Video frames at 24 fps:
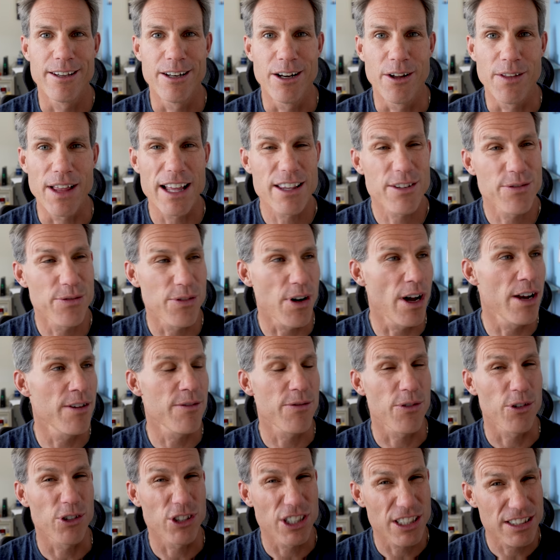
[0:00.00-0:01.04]
You know, that's
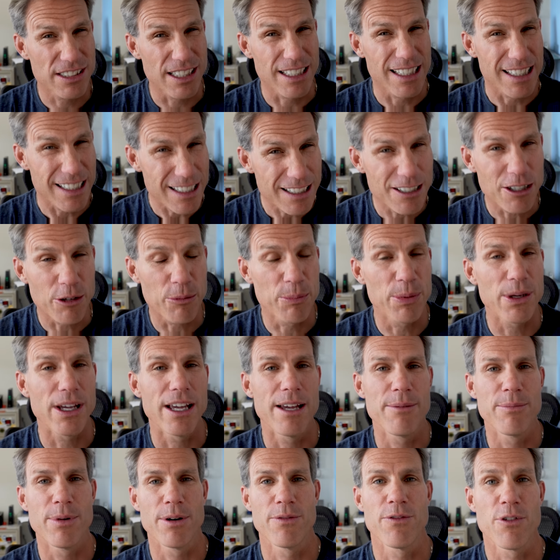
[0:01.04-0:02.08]
fun for just a little
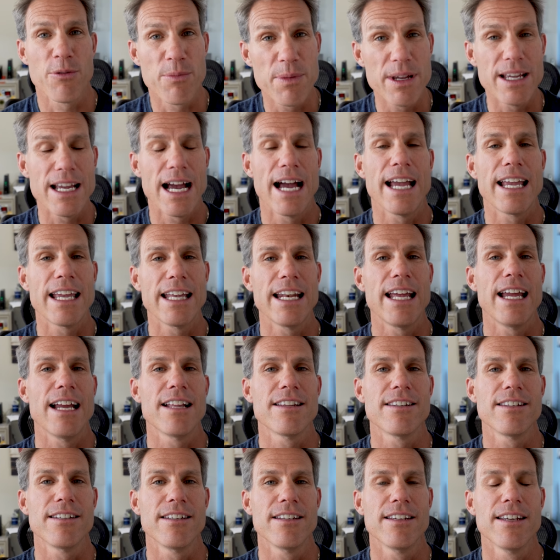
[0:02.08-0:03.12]
bit, but for me, I get
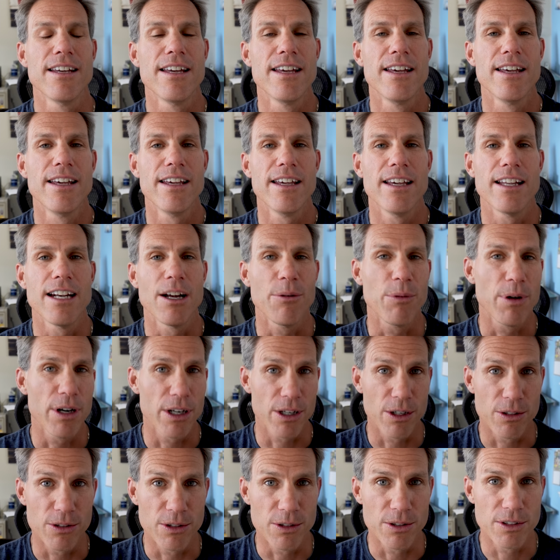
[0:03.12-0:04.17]
antsy and I
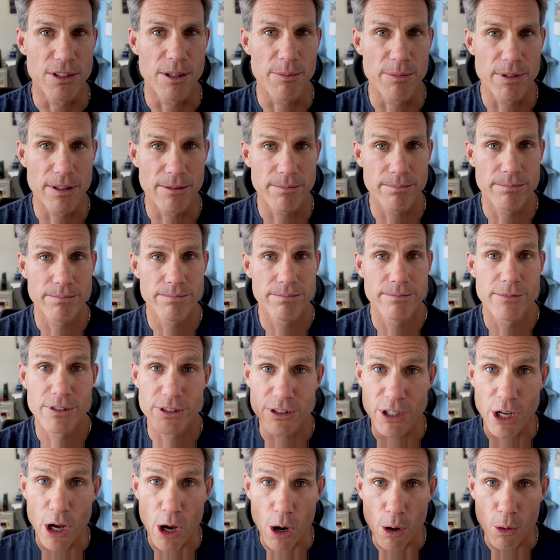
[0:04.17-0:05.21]
wanna go do something.
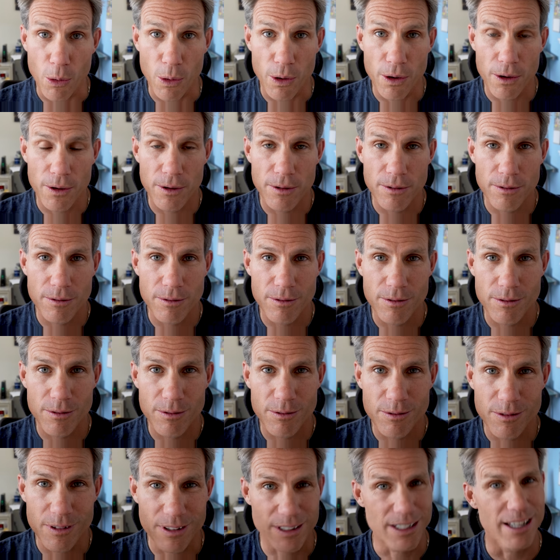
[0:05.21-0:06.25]
So,
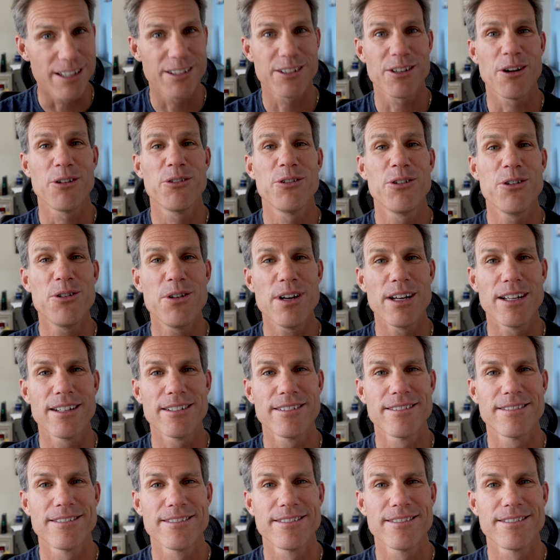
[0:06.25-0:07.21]
let's go do it.